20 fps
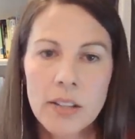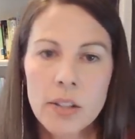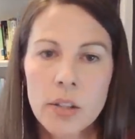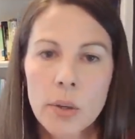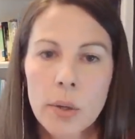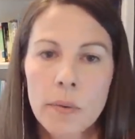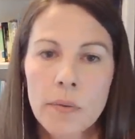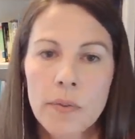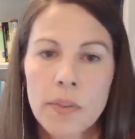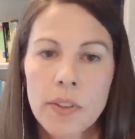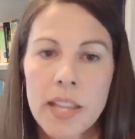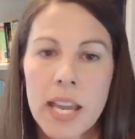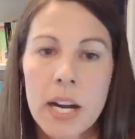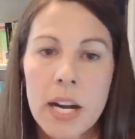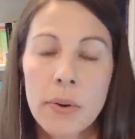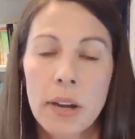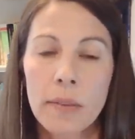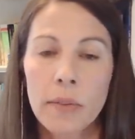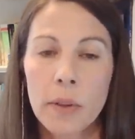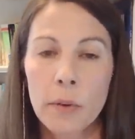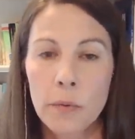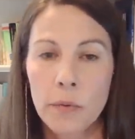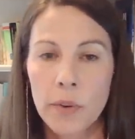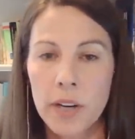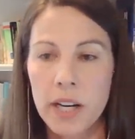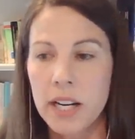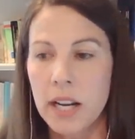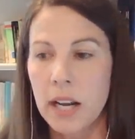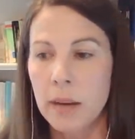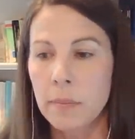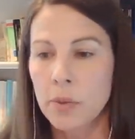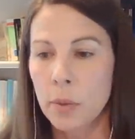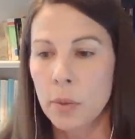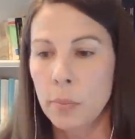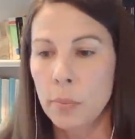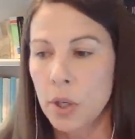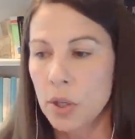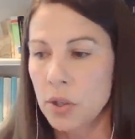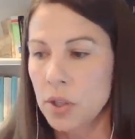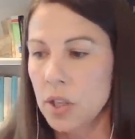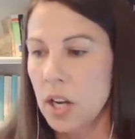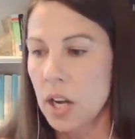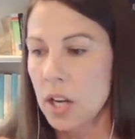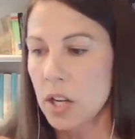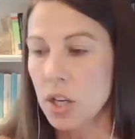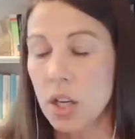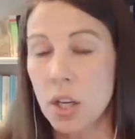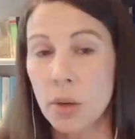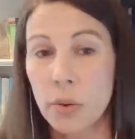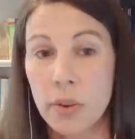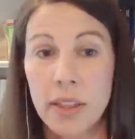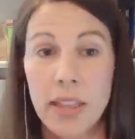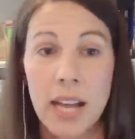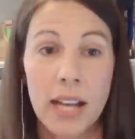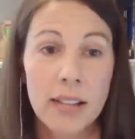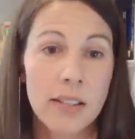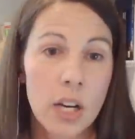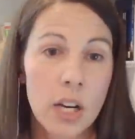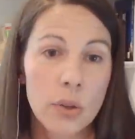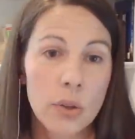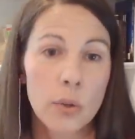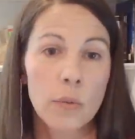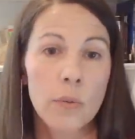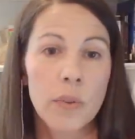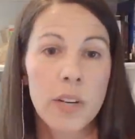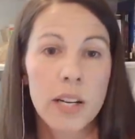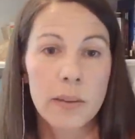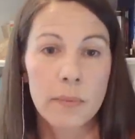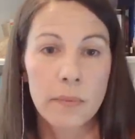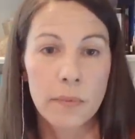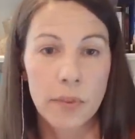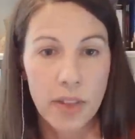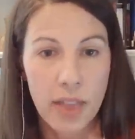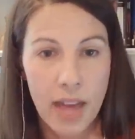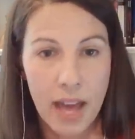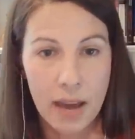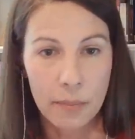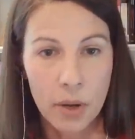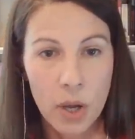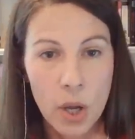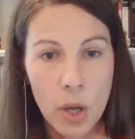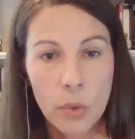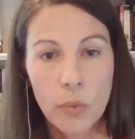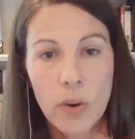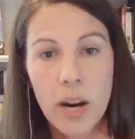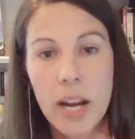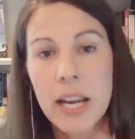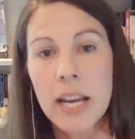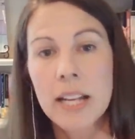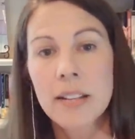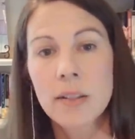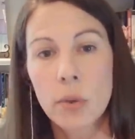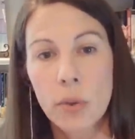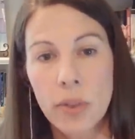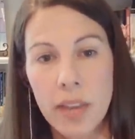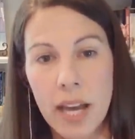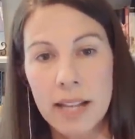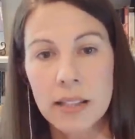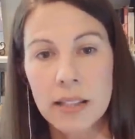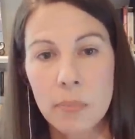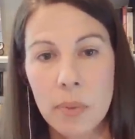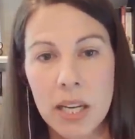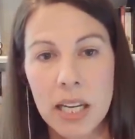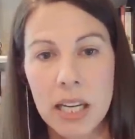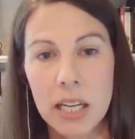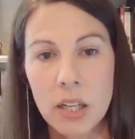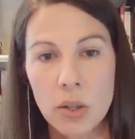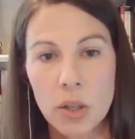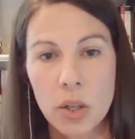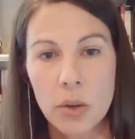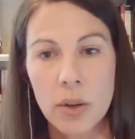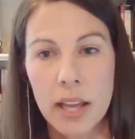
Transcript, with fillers: So if they don't have the freedom to push it on you, then that's not true freedom for them, right? And so that's a big issue.